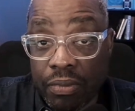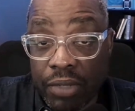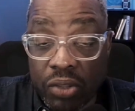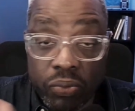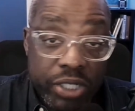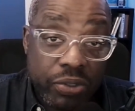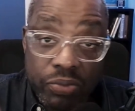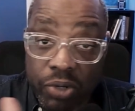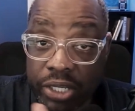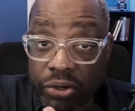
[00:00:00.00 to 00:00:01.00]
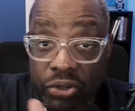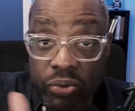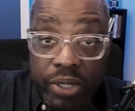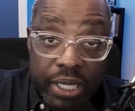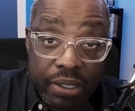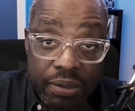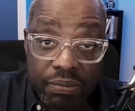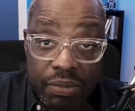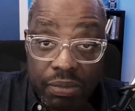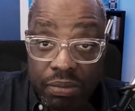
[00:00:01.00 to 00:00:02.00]
Now, the reason why you're doing it
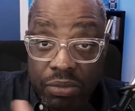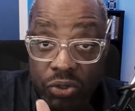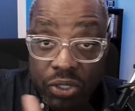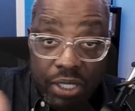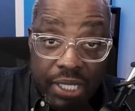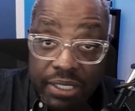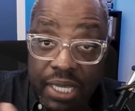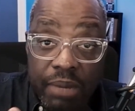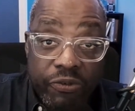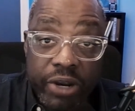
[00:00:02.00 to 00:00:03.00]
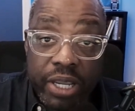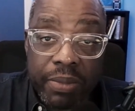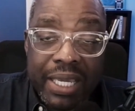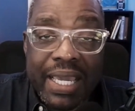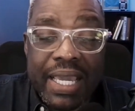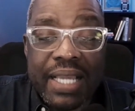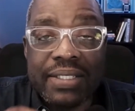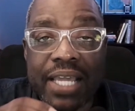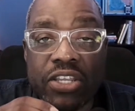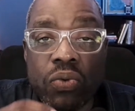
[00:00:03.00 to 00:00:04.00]
in that time frame is
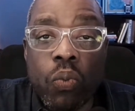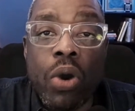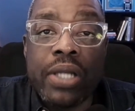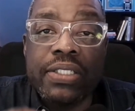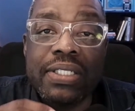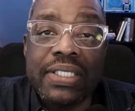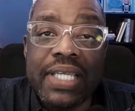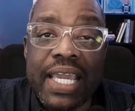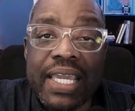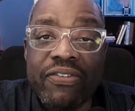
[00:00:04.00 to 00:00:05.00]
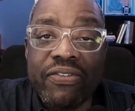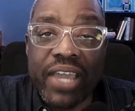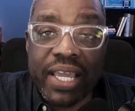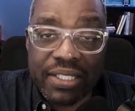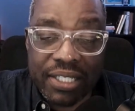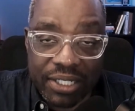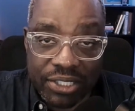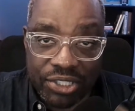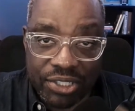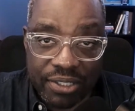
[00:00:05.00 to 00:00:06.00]
that you want to take
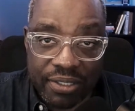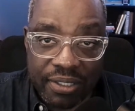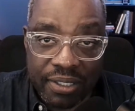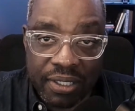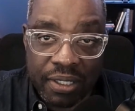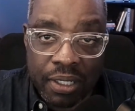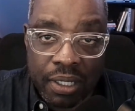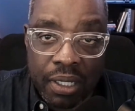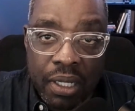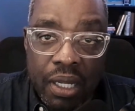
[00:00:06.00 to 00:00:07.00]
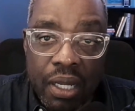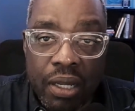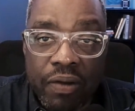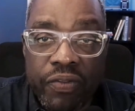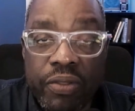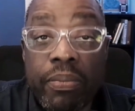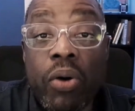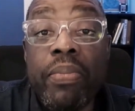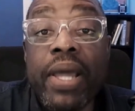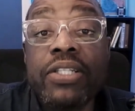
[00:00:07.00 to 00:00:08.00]
advantage of the
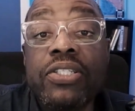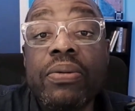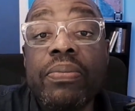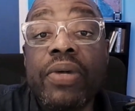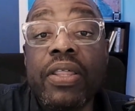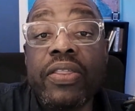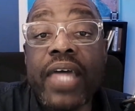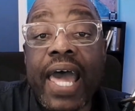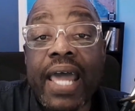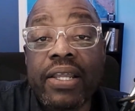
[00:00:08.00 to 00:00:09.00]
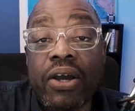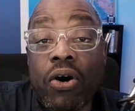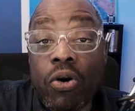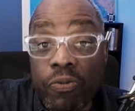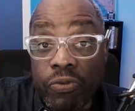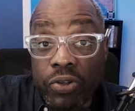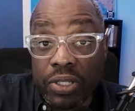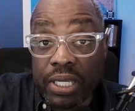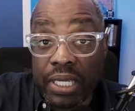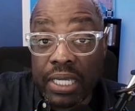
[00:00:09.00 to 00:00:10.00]
momentum that
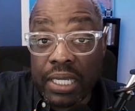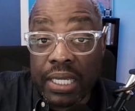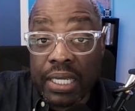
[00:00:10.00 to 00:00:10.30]
hopefully